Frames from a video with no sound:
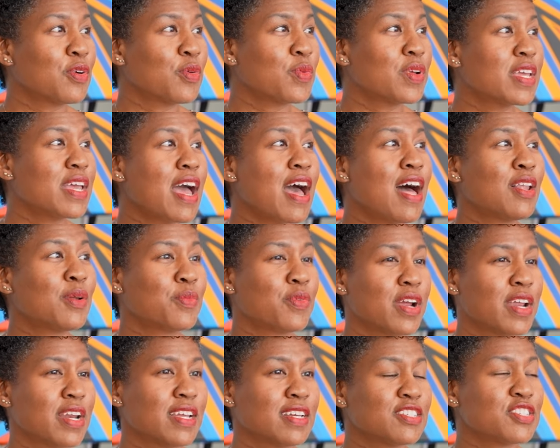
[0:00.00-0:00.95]

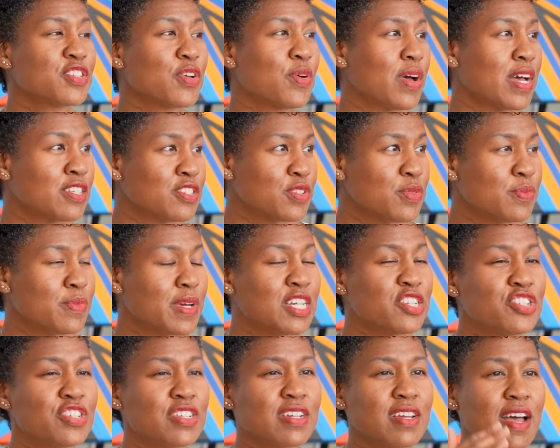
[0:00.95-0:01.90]
recalibrating so as you
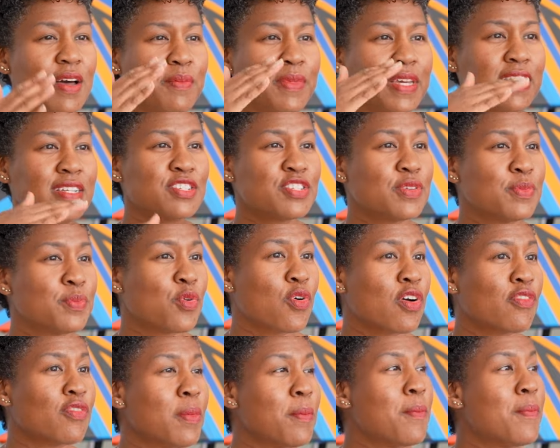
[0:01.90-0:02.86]
mentioned coming into
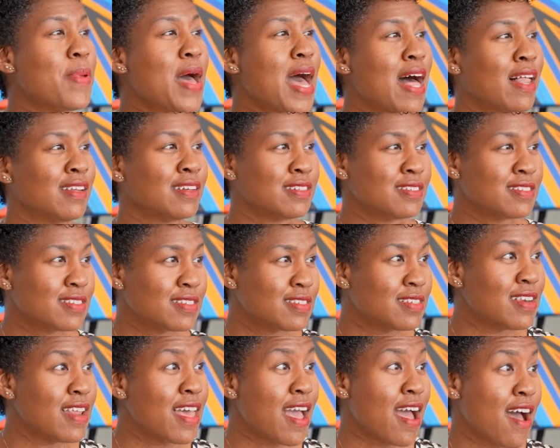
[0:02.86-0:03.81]
more of a
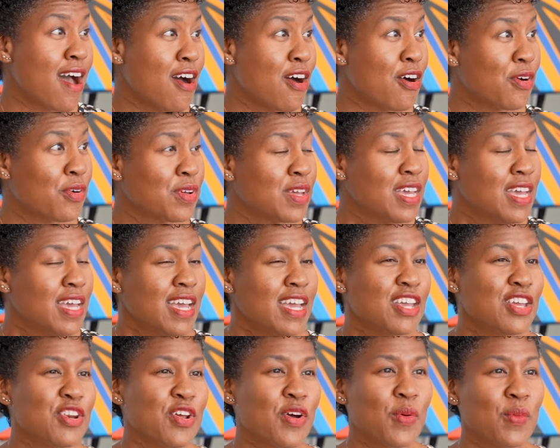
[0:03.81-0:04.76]
balance now
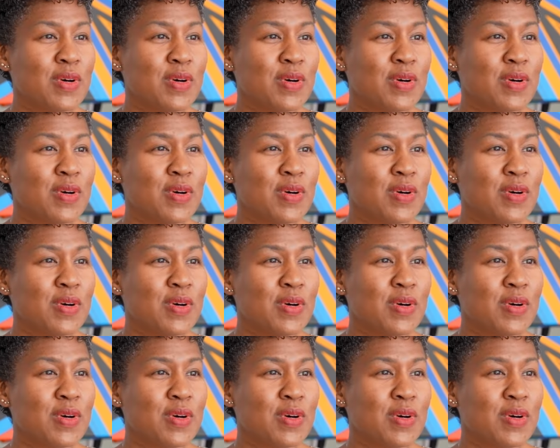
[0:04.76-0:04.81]
you know